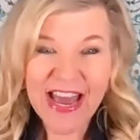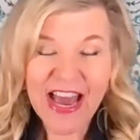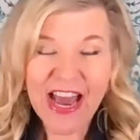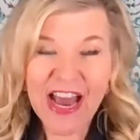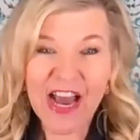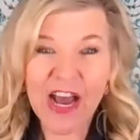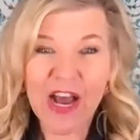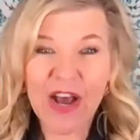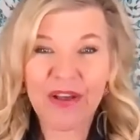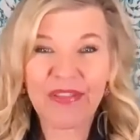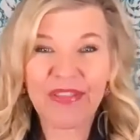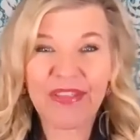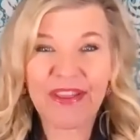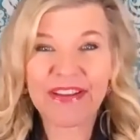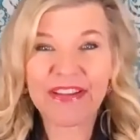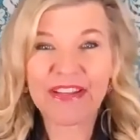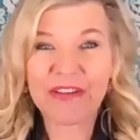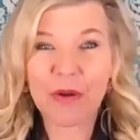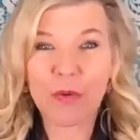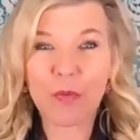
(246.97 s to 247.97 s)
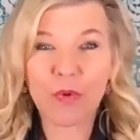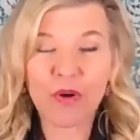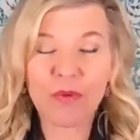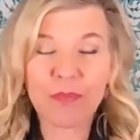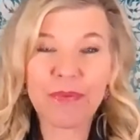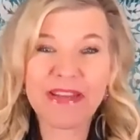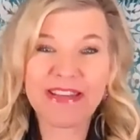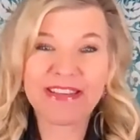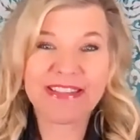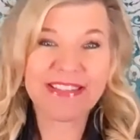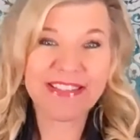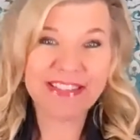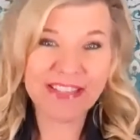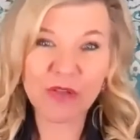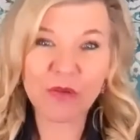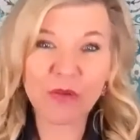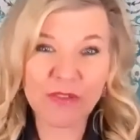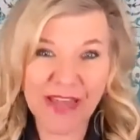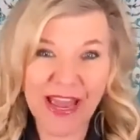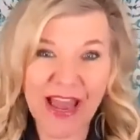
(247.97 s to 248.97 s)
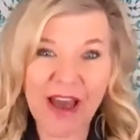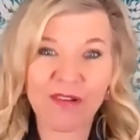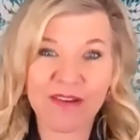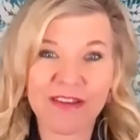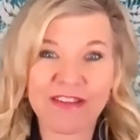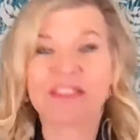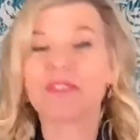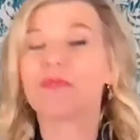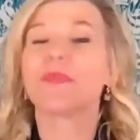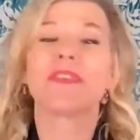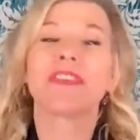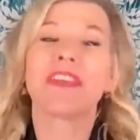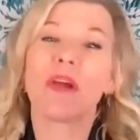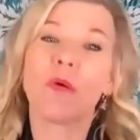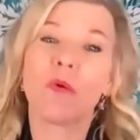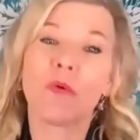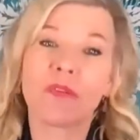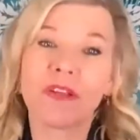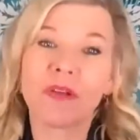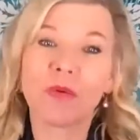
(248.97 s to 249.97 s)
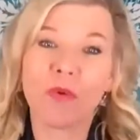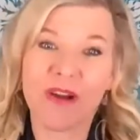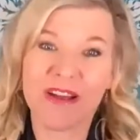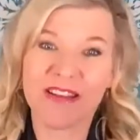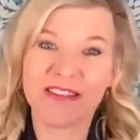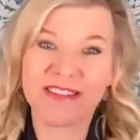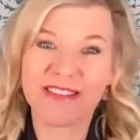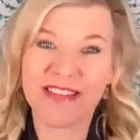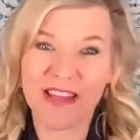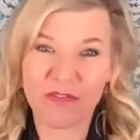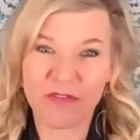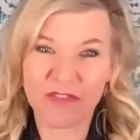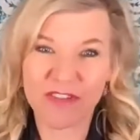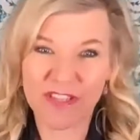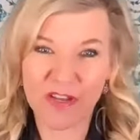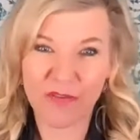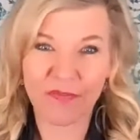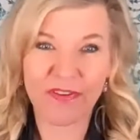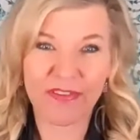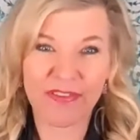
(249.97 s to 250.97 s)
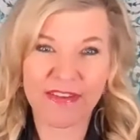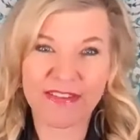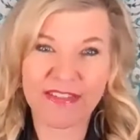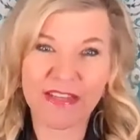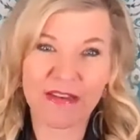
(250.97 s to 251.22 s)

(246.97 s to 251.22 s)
That, we're being singled out as if we're the only ones that are suffering this.